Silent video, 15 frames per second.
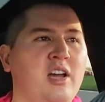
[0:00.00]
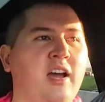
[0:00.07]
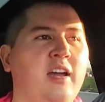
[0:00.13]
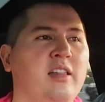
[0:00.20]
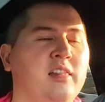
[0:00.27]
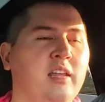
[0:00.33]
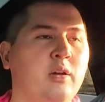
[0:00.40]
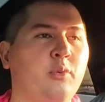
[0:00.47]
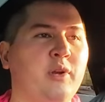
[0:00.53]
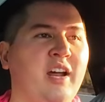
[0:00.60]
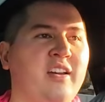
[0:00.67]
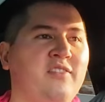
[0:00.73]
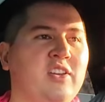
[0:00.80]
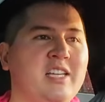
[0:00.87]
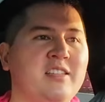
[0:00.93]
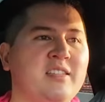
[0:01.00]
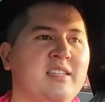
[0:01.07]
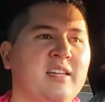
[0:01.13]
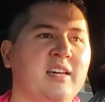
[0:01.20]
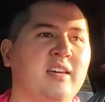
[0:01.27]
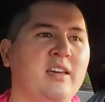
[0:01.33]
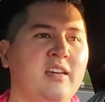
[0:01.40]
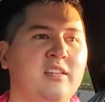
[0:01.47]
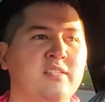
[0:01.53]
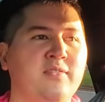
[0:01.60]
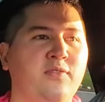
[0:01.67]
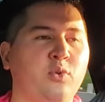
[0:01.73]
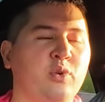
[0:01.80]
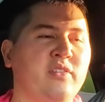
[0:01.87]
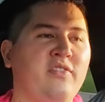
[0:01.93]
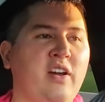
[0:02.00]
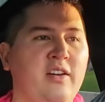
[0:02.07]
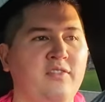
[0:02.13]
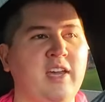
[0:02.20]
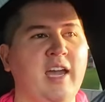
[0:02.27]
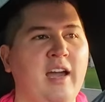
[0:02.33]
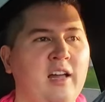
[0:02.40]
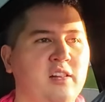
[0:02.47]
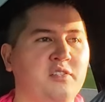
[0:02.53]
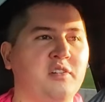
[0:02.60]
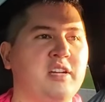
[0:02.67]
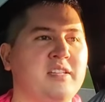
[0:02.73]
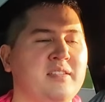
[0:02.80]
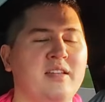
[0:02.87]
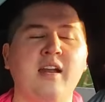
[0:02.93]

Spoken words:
liquid IV stick is 45 calories,